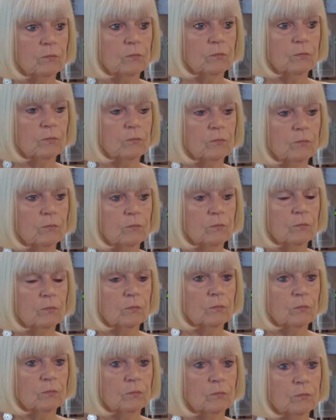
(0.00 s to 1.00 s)

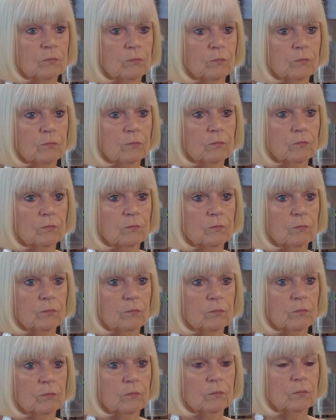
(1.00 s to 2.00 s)

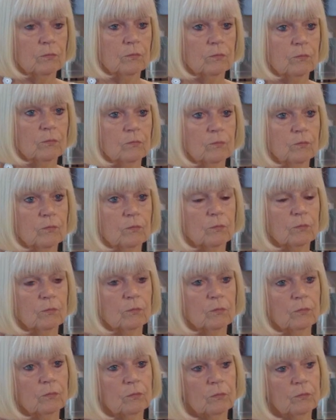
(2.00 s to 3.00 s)

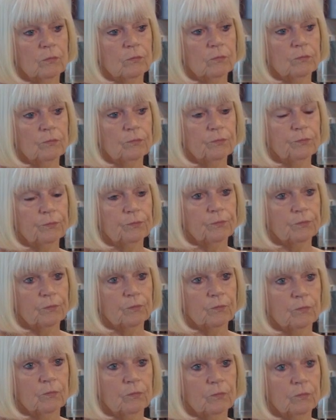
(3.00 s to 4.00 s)

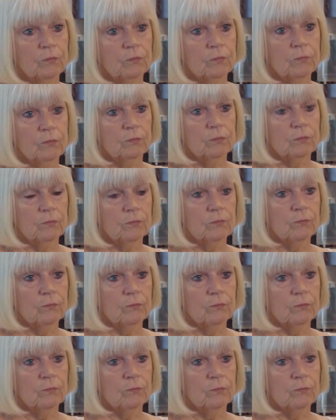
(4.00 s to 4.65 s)
(silent)